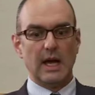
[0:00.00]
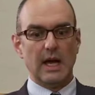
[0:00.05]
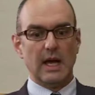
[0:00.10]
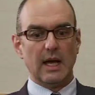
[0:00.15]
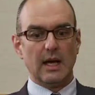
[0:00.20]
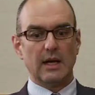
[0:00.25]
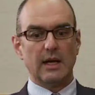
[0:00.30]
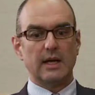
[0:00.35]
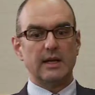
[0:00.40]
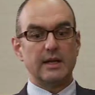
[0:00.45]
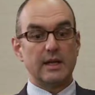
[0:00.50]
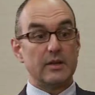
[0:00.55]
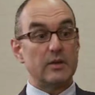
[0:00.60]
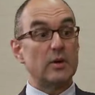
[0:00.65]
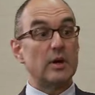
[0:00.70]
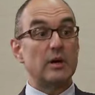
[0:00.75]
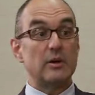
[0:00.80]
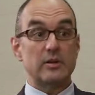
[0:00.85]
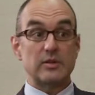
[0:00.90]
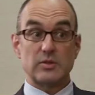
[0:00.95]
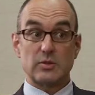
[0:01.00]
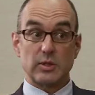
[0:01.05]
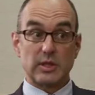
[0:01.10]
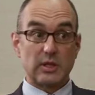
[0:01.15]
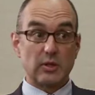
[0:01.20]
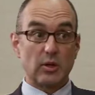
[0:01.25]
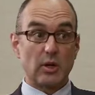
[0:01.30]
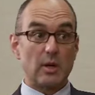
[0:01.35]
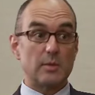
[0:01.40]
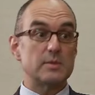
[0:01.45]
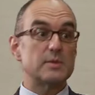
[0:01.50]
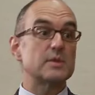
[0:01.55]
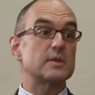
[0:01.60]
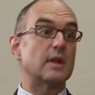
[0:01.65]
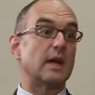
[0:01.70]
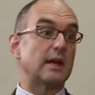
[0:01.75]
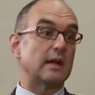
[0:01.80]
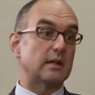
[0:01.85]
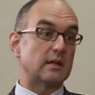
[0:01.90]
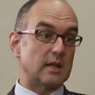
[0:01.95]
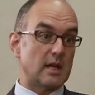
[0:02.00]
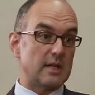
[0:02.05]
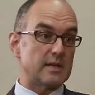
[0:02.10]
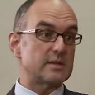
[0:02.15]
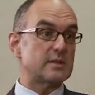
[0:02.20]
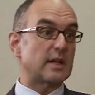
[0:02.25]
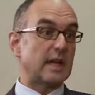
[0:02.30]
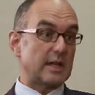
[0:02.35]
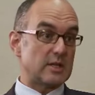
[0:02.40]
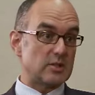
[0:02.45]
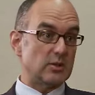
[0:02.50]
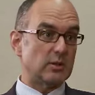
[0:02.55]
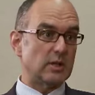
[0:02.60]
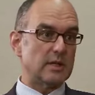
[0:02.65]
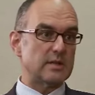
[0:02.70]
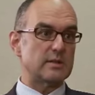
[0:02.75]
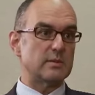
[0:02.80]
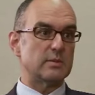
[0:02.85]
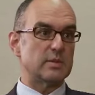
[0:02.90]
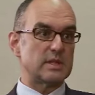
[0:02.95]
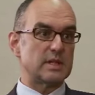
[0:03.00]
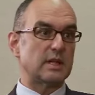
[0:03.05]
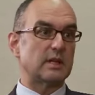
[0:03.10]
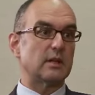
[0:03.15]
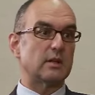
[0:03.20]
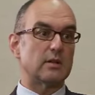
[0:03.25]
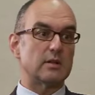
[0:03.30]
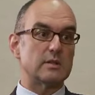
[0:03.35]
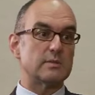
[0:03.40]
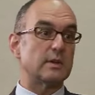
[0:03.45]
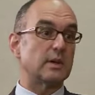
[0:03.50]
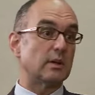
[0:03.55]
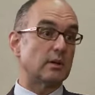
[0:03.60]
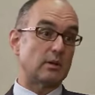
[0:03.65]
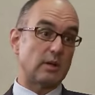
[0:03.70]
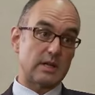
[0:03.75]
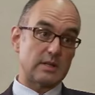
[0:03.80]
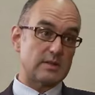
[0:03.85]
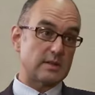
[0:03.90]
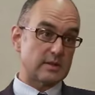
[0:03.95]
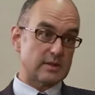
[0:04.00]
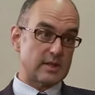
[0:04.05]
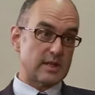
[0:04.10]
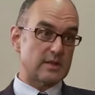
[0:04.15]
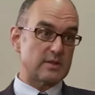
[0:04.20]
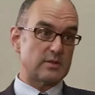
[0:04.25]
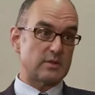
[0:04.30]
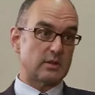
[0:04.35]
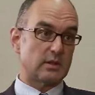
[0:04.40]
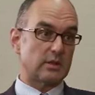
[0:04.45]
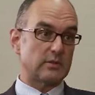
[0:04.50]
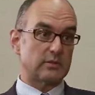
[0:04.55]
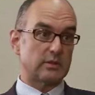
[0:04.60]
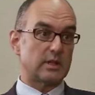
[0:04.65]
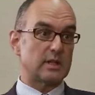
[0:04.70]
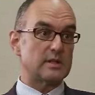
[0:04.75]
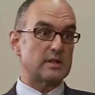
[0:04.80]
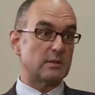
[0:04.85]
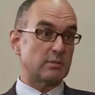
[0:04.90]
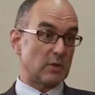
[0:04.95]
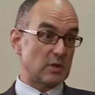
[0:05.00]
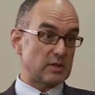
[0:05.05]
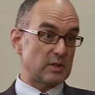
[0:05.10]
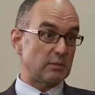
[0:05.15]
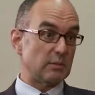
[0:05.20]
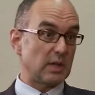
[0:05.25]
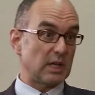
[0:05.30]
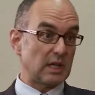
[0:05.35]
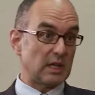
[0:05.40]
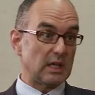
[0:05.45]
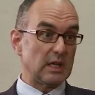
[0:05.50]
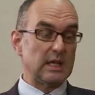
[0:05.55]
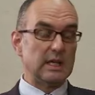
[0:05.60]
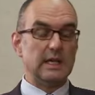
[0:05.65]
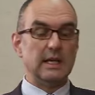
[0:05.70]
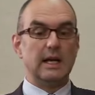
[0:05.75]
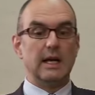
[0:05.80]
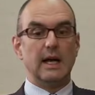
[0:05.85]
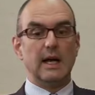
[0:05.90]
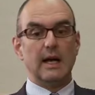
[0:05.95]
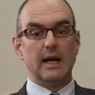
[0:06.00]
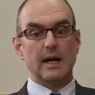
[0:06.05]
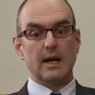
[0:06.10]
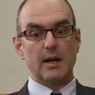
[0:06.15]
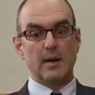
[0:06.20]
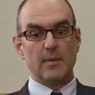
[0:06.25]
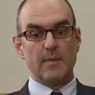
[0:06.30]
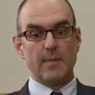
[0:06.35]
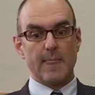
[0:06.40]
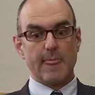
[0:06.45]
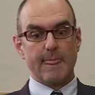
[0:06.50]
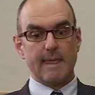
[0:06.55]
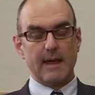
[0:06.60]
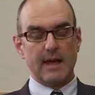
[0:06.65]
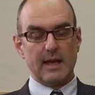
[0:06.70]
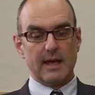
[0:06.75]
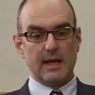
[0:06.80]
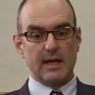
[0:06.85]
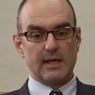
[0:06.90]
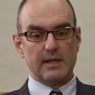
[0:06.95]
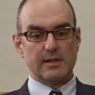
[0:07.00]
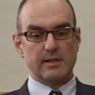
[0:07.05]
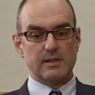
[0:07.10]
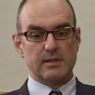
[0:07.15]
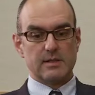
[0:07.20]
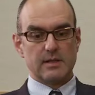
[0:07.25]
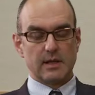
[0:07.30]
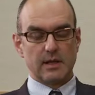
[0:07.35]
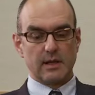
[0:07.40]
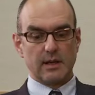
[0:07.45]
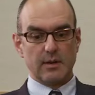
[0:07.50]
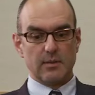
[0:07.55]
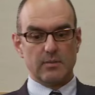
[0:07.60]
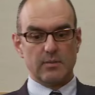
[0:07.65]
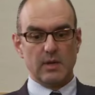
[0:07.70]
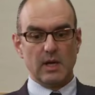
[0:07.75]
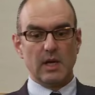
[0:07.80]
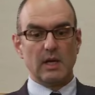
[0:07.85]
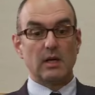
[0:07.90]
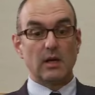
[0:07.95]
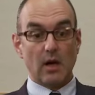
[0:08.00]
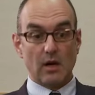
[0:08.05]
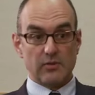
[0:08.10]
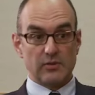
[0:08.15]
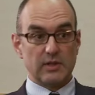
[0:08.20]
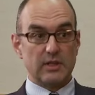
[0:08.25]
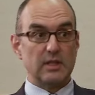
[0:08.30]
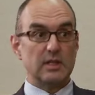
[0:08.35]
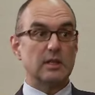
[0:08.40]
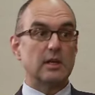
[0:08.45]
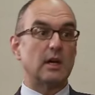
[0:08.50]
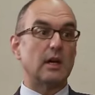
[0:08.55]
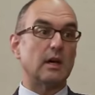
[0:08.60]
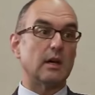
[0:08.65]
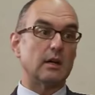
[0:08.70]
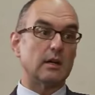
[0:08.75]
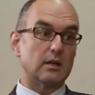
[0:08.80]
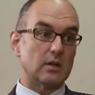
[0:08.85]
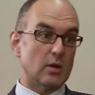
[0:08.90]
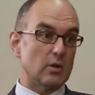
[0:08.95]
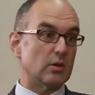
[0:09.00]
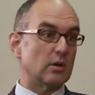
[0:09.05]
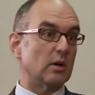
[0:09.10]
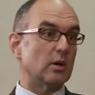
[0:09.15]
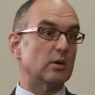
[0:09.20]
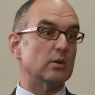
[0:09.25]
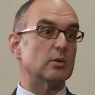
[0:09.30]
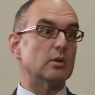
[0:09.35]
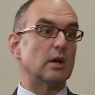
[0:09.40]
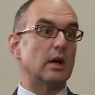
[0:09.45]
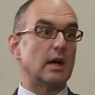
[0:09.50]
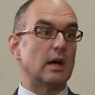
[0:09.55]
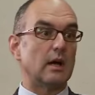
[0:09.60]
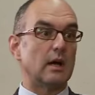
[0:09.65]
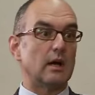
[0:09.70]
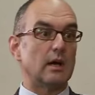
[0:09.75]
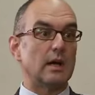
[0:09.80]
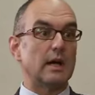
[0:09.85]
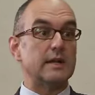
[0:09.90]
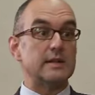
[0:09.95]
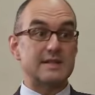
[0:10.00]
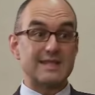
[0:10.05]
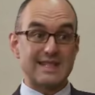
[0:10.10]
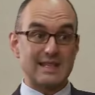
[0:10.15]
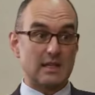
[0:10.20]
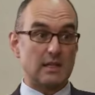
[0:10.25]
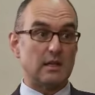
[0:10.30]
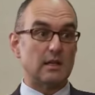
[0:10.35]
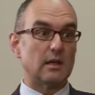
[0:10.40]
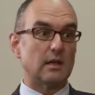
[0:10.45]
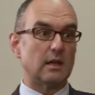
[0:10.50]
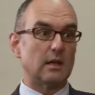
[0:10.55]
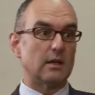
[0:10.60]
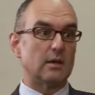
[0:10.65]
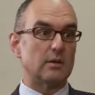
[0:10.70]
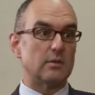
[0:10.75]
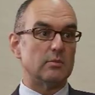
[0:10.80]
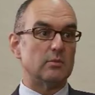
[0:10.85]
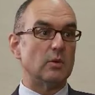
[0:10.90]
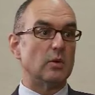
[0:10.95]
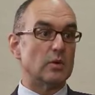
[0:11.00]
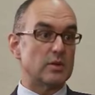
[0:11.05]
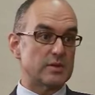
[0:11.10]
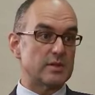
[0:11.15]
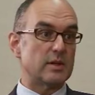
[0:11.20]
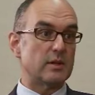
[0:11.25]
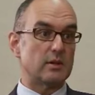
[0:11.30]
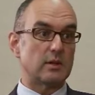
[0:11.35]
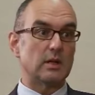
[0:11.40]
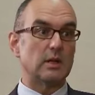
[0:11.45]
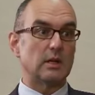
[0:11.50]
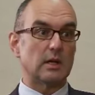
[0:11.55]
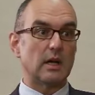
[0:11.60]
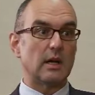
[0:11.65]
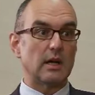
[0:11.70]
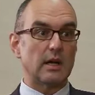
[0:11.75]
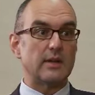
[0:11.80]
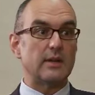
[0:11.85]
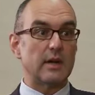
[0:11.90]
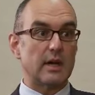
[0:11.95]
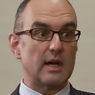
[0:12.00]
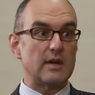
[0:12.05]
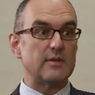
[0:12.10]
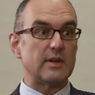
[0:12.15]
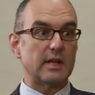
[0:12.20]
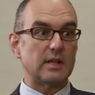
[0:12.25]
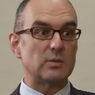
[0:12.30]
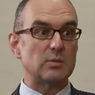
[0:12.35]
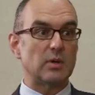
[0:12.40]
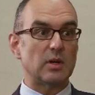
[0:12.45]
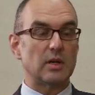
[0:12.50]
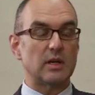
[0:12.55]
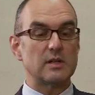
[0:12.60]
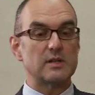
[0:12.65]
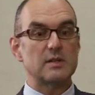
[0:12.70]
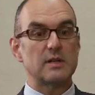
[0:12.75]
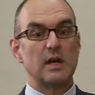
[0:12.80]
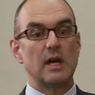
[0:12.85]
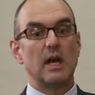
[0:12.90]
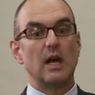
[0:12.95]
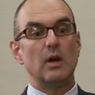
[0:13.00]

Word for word: Uh, another area is tree crops, like nuts, cashew nuts in mm-hmm. particular, has been a great success story for us in Mozambique. Right. Um, and um, coffee, uh, cocoa, uh, and tea um, also are uh, other high value products.